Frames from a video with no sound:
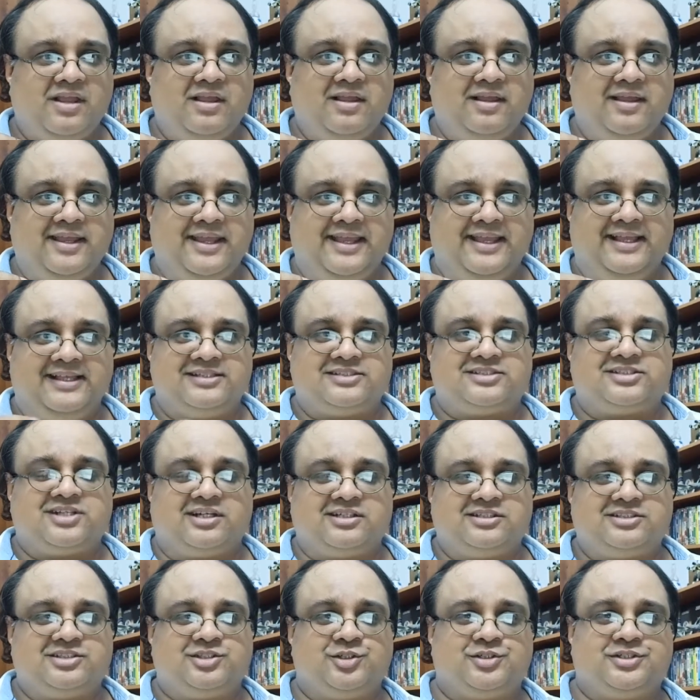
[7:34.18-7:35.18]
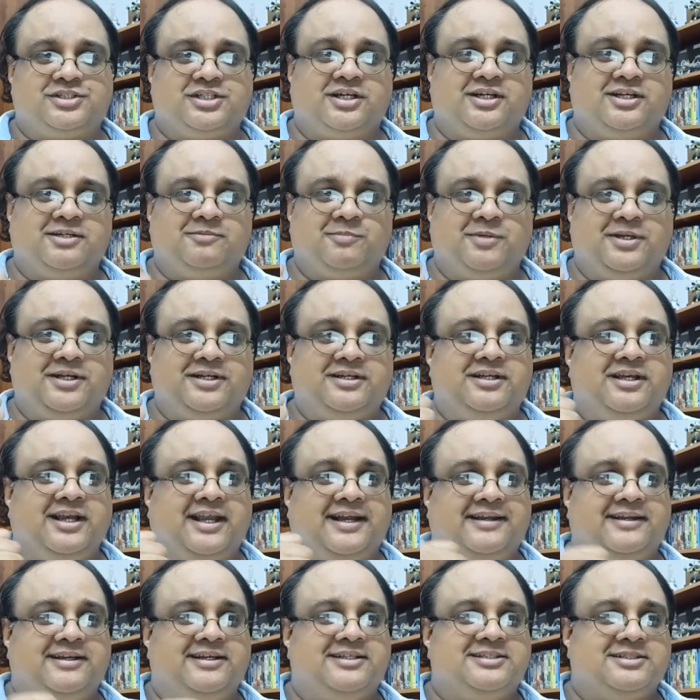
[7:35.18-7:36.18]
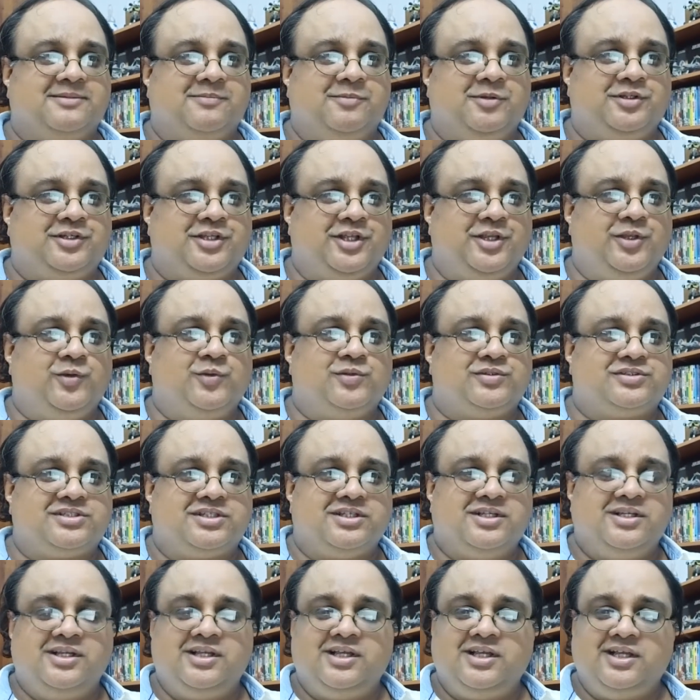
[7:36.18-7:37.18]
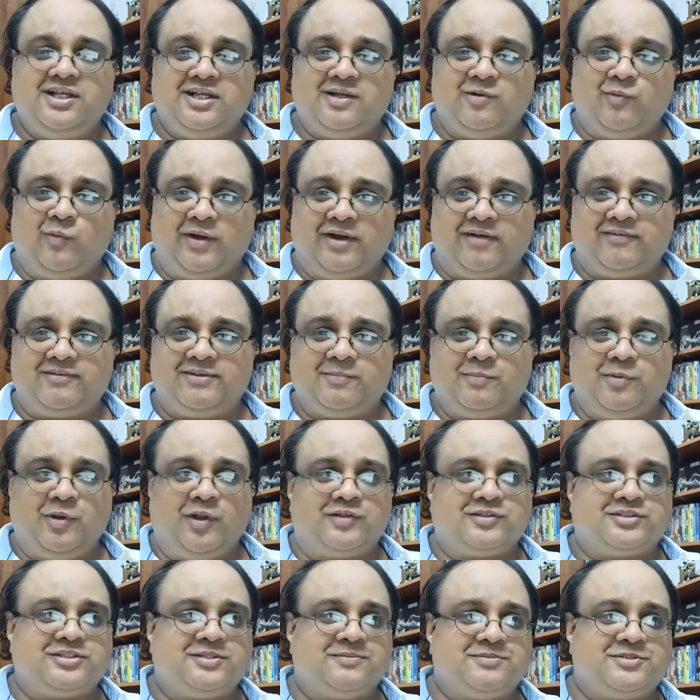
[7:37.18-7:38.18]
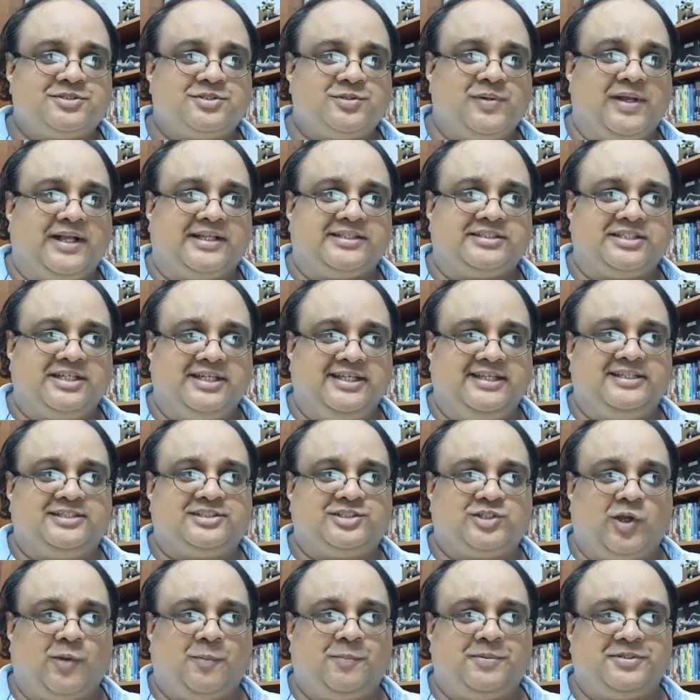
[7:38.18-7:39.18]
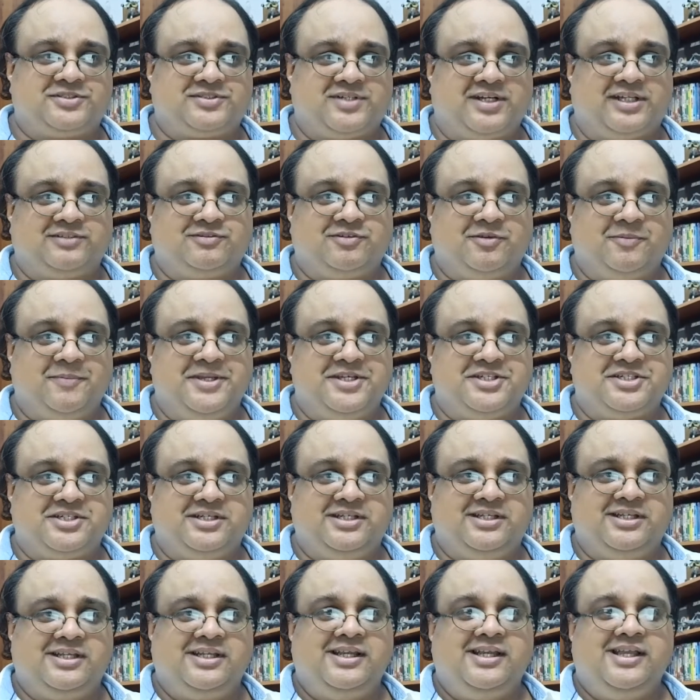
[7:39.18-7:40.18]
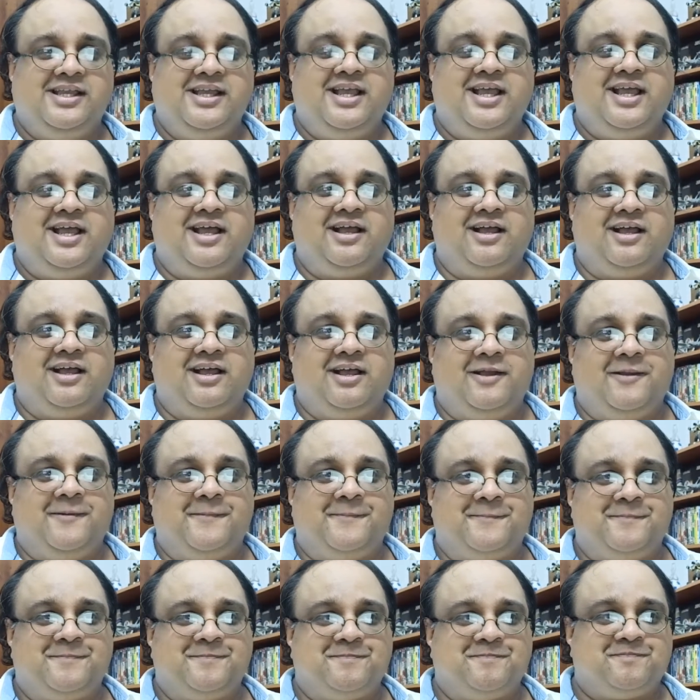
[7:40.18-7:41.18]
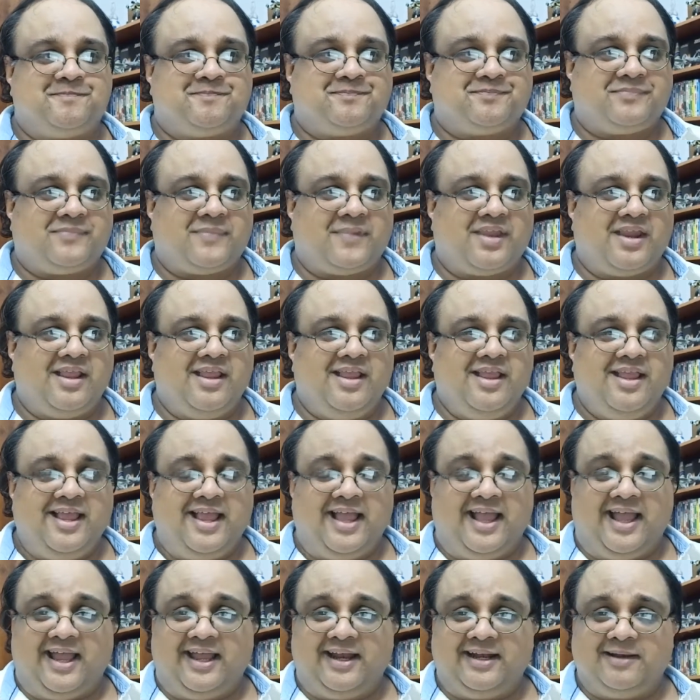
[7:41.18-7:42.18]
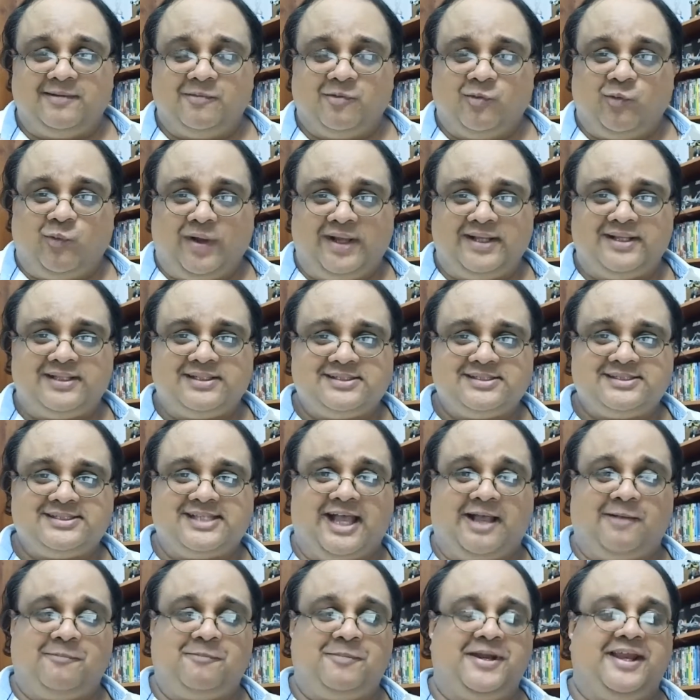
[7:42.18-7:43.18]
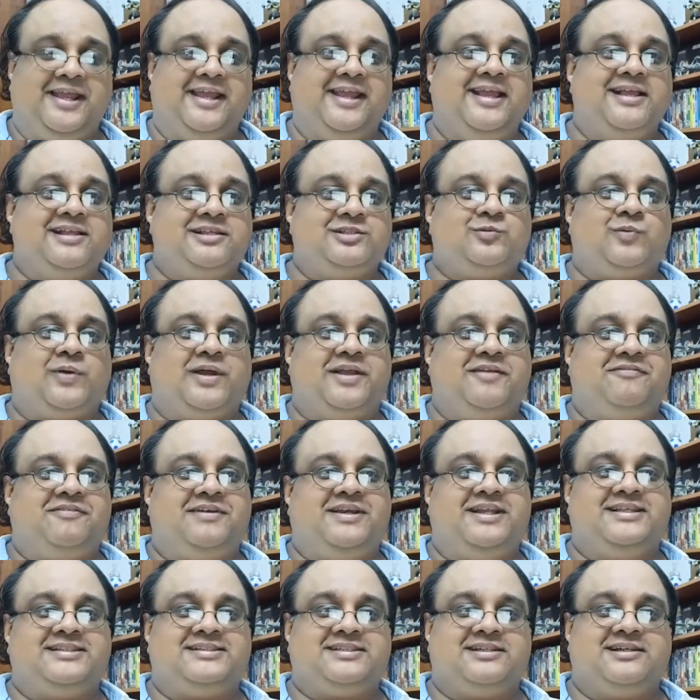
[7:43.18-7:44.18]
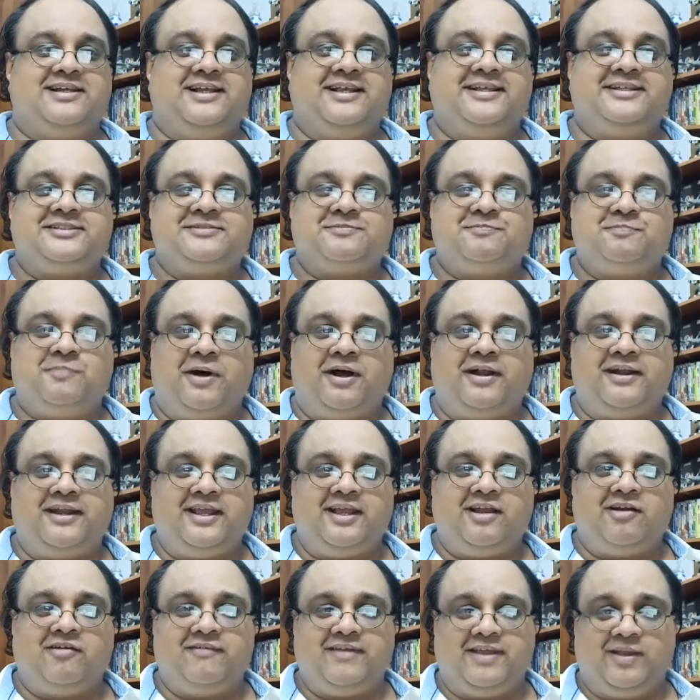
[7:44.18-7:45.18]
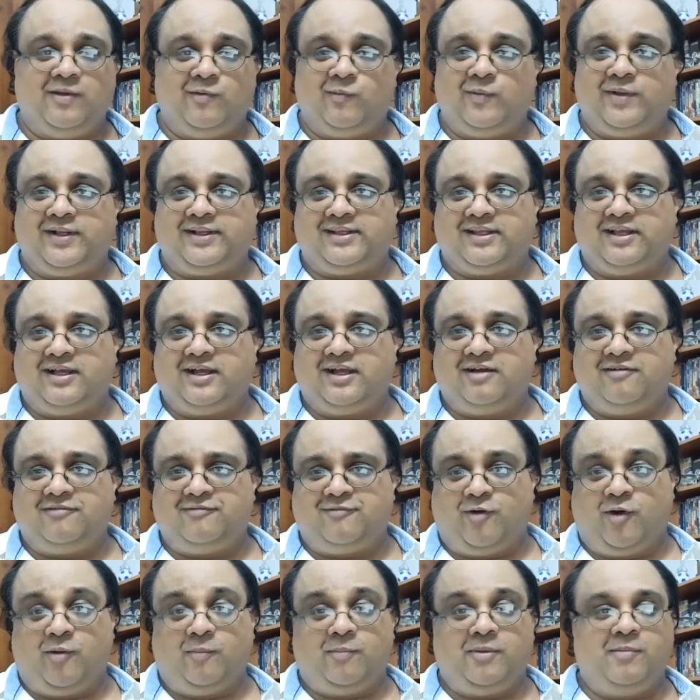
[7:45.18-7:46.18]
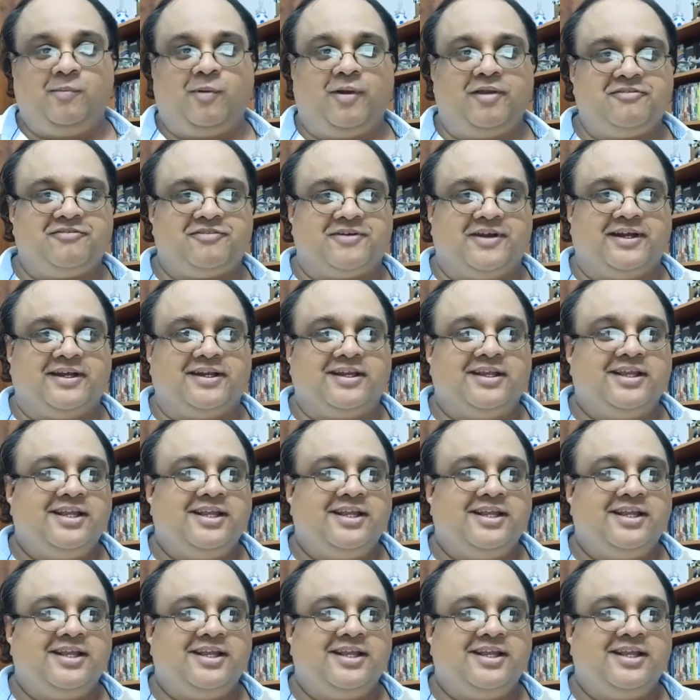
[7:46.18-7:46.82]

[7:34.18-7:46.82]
he starts to turn, but Glendon is able to use one of the blossoms to actually stop his transformation. And while this is happening, his wife Lisa is parting away with her former boyfriend